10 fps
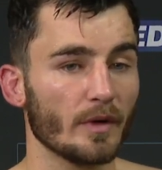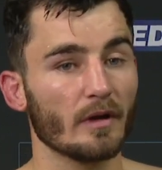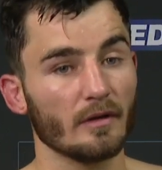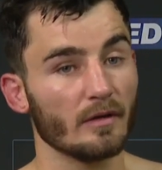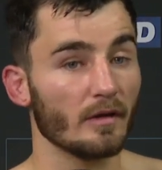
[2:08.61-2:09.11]

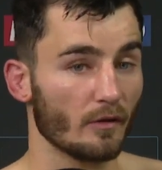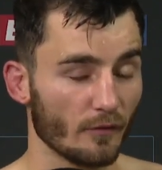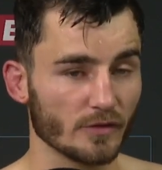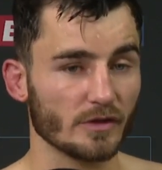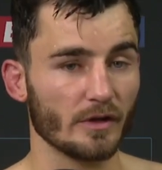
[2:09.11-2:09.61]
And
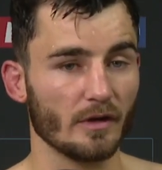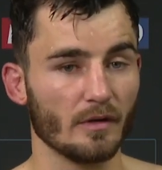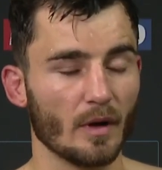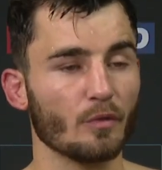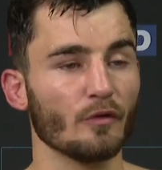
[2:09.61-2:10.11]
obviously I
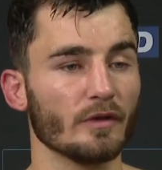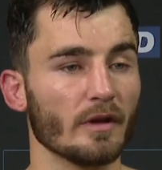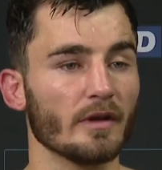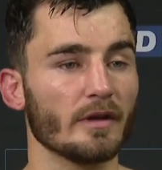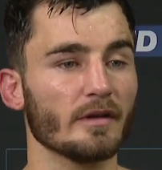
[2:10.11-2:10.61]
proved it at
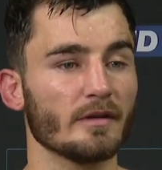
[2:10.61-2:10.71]
night.